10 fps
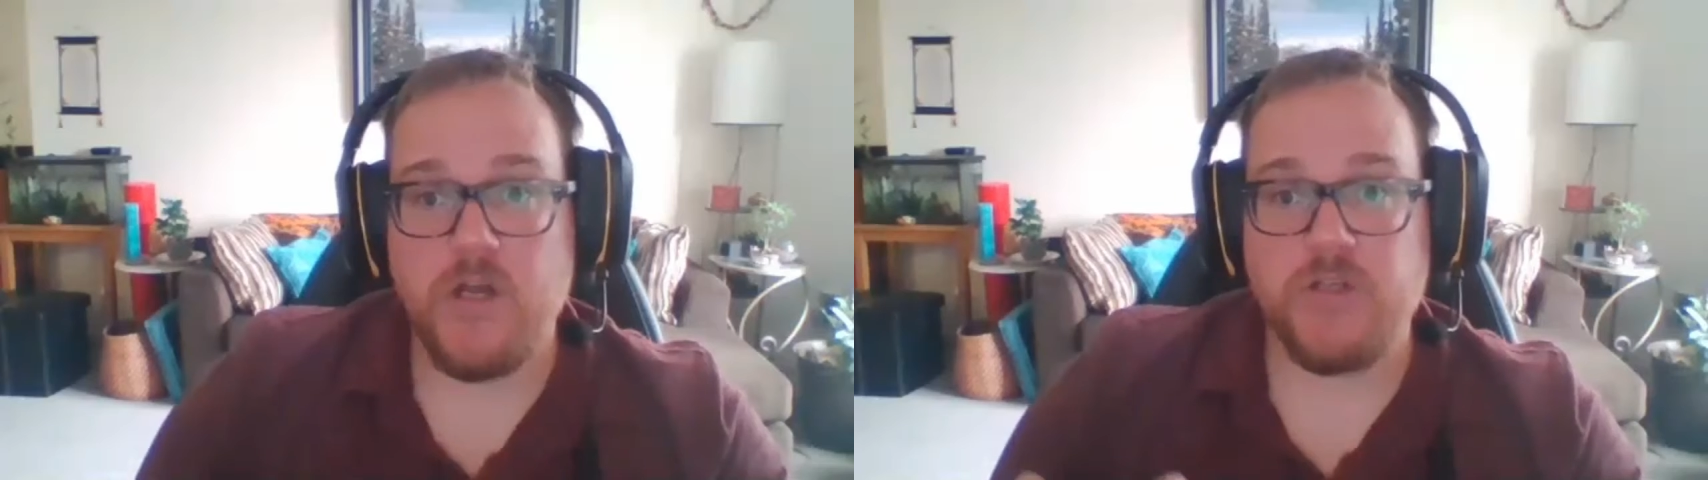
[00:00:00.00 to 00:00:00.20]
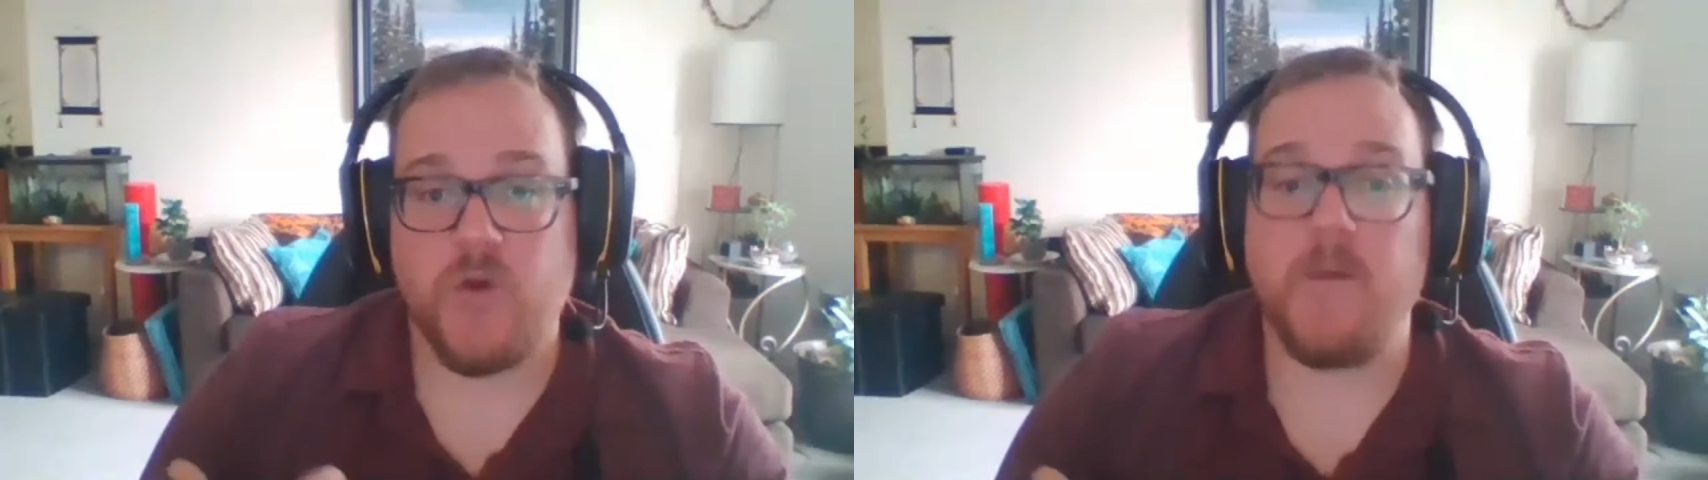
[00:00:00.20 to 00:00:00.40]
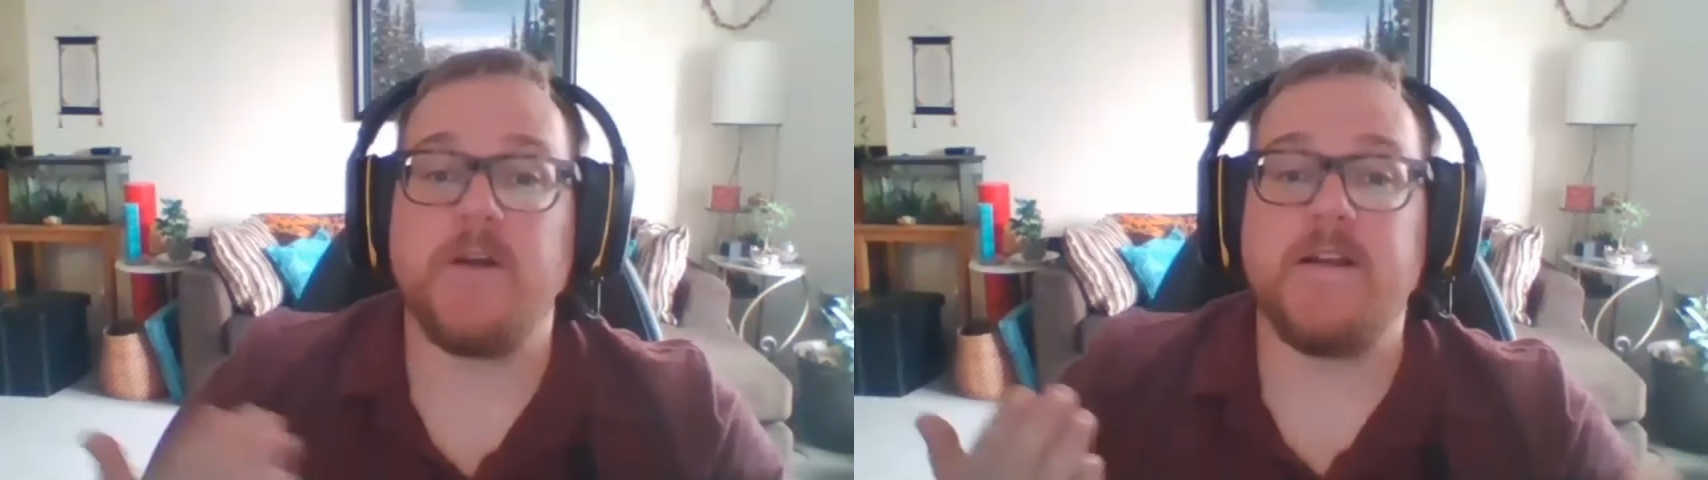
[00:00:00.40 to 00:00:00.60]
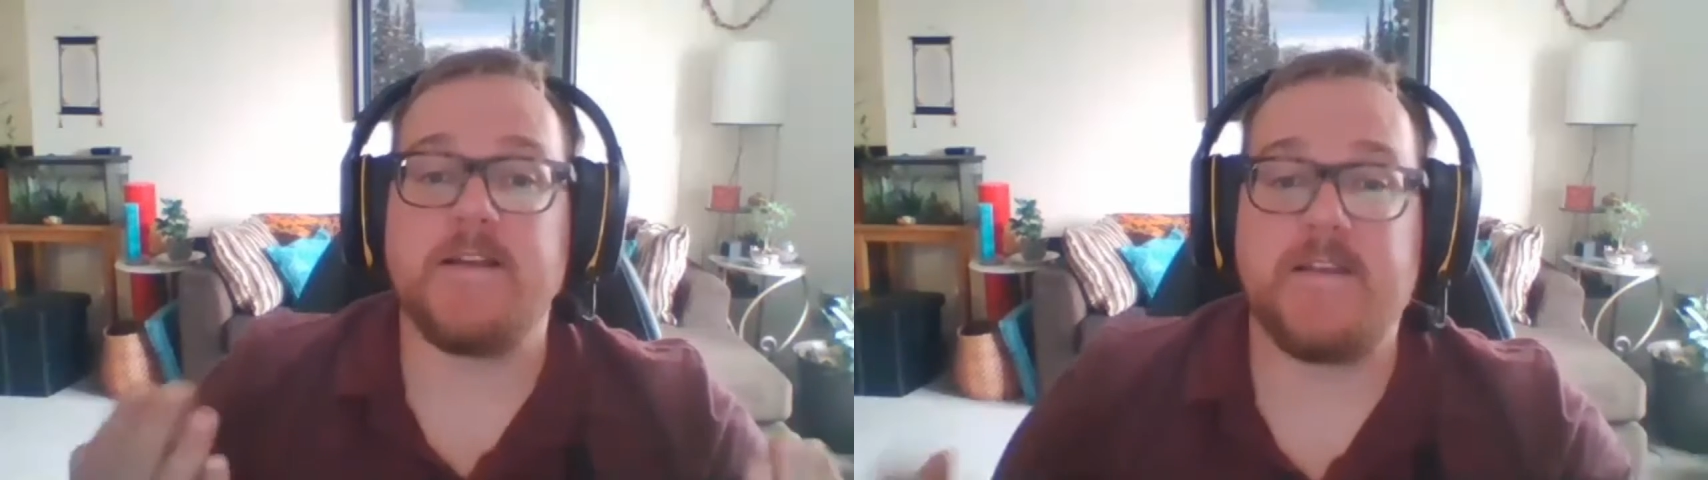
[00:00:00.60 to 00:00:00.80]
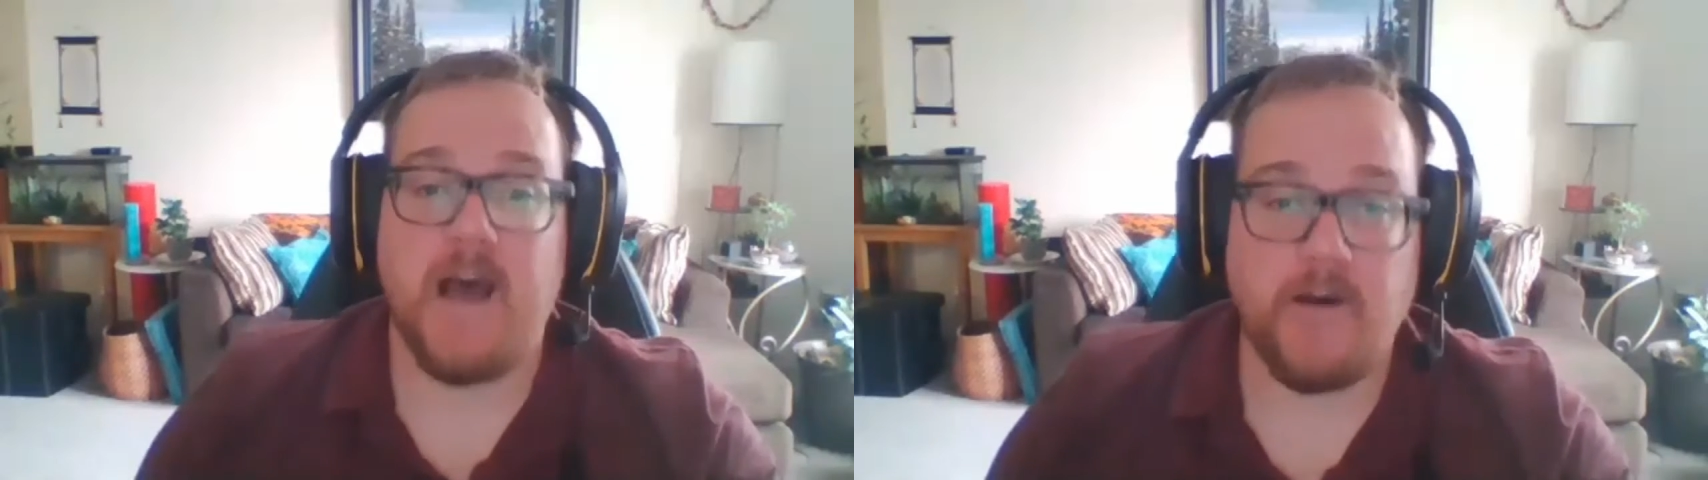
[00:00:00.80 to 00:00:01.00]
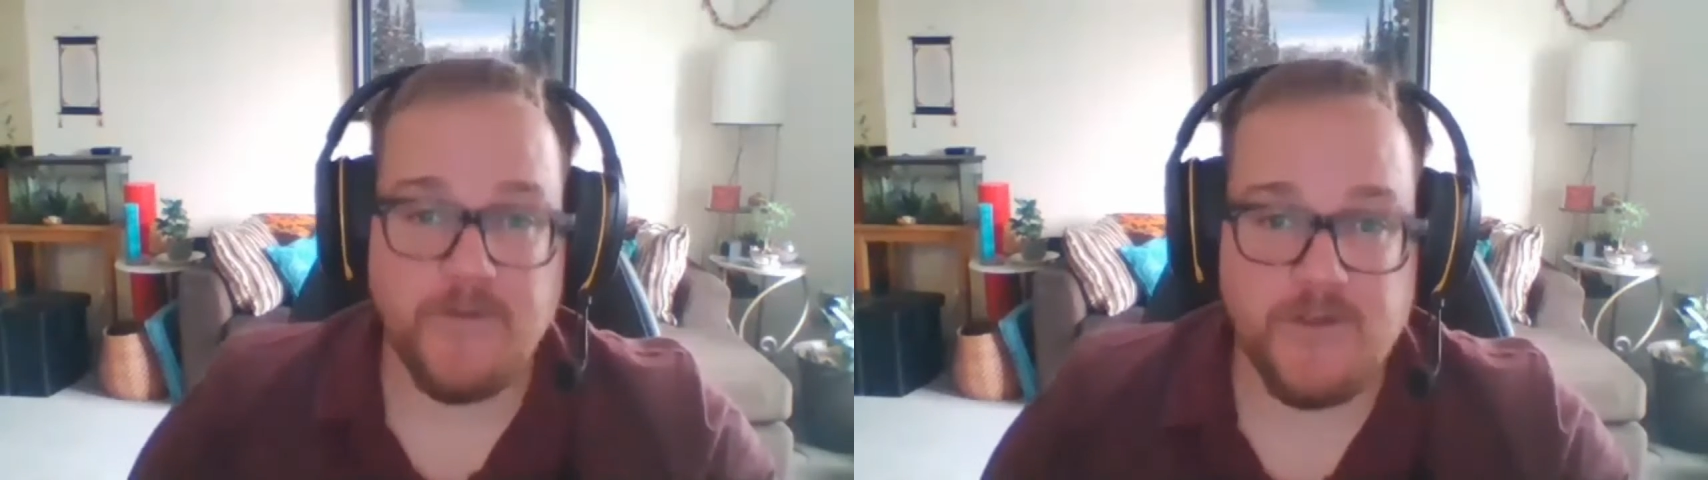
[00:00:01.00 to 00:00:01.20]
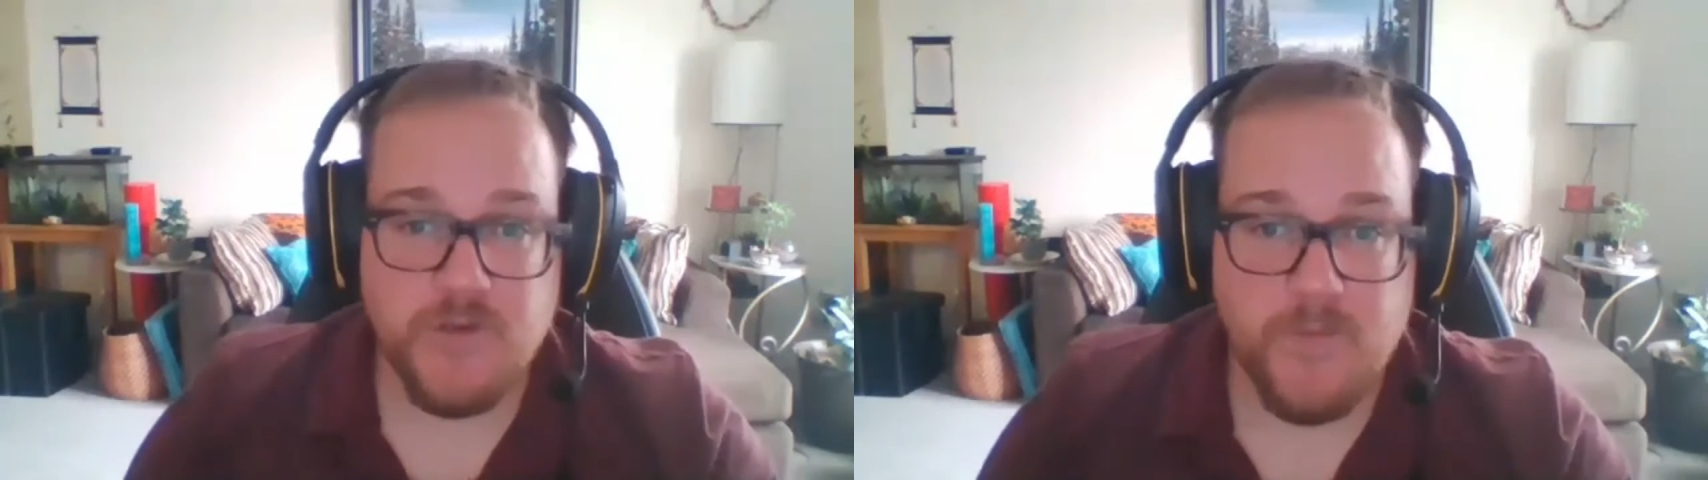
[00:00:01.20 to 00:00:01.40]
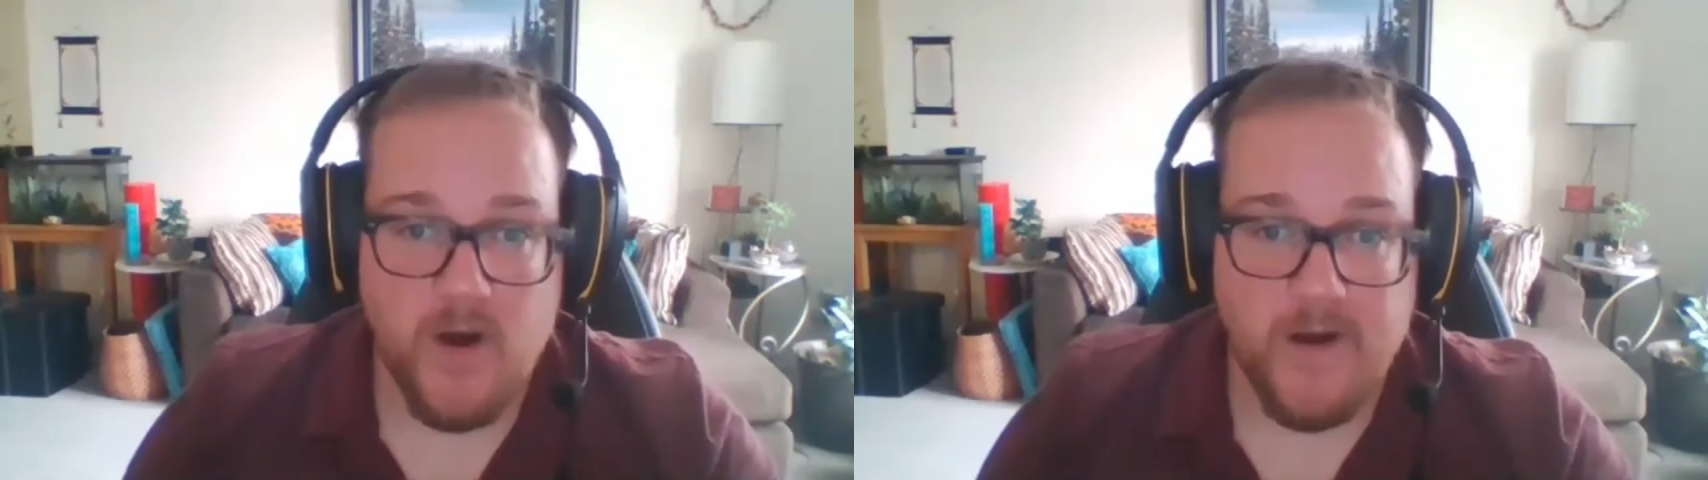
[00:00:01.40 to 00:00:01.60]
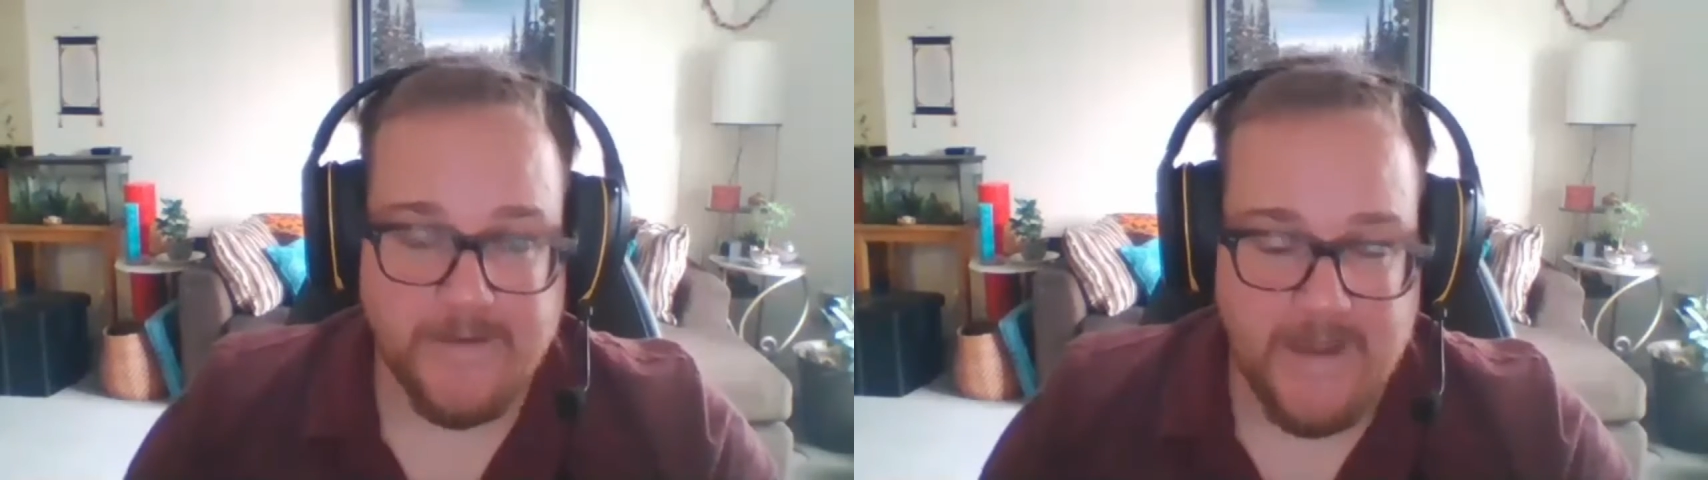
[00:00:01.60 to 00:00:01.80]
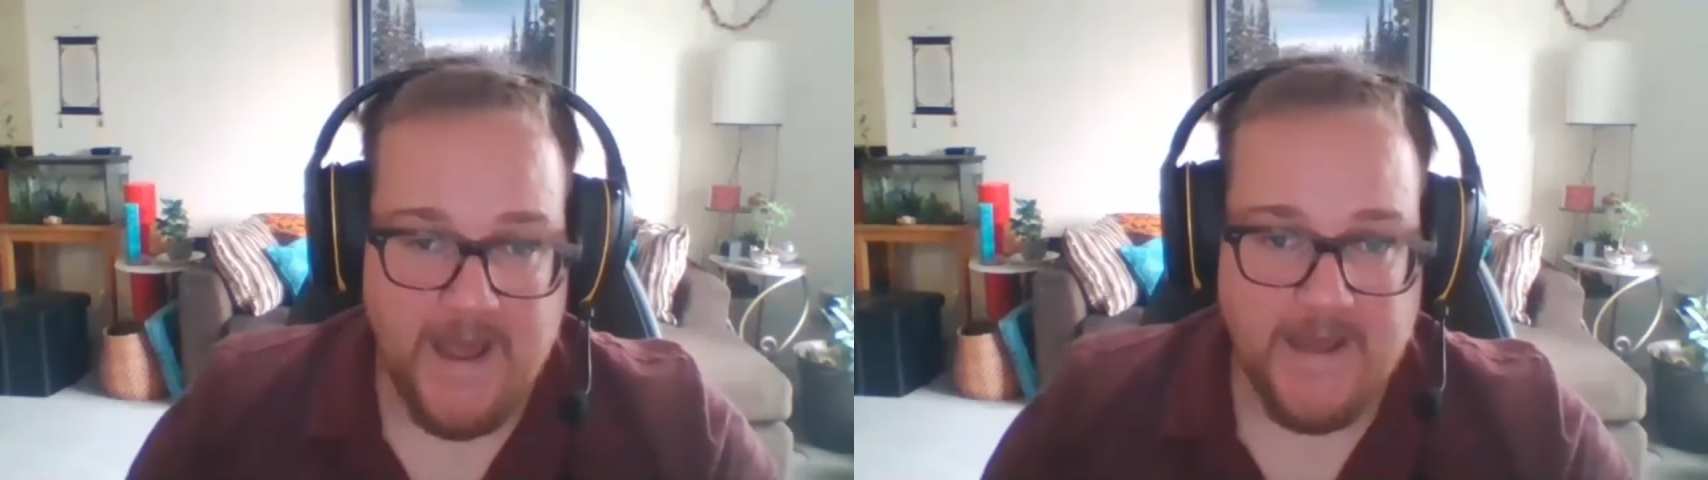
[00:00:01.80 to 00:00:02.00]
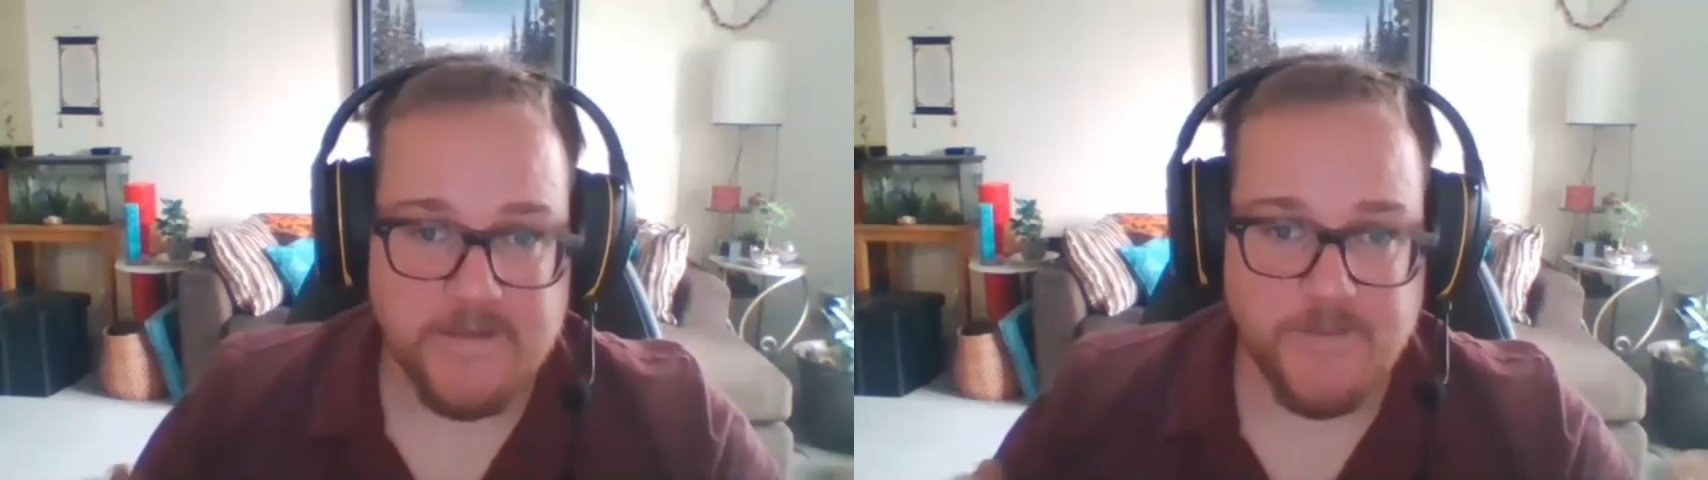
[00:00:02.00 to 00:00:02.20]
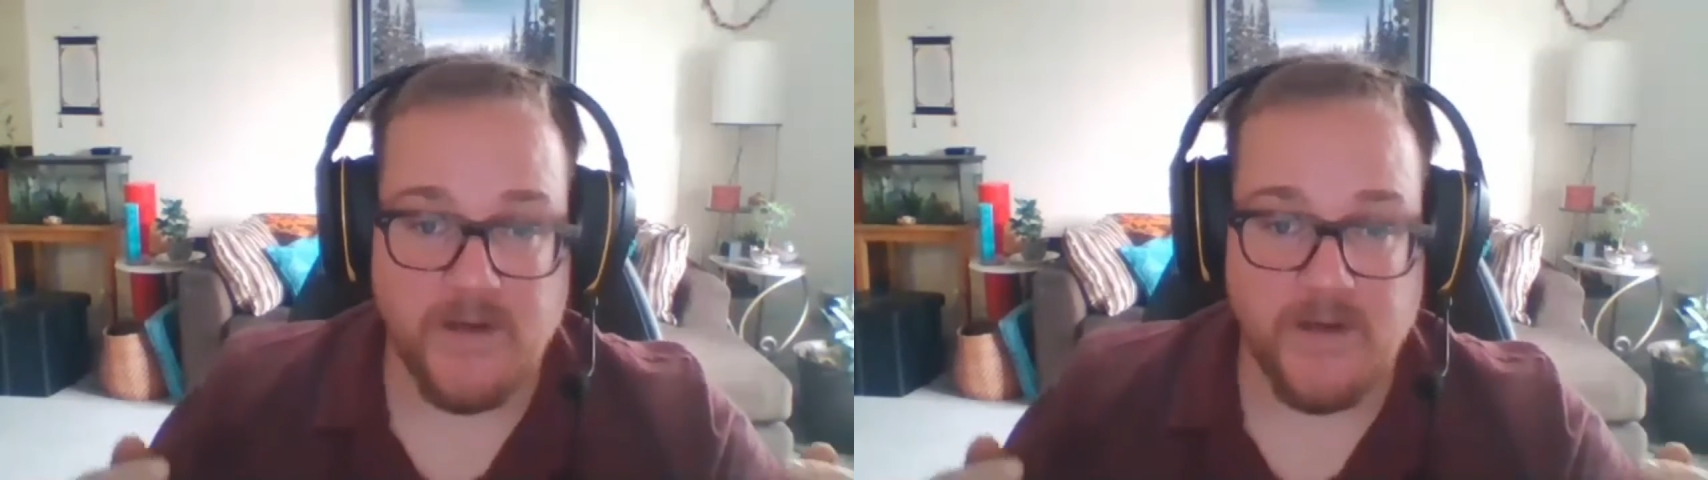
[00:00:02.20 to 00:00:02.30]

So I'm going to salvage the podcast,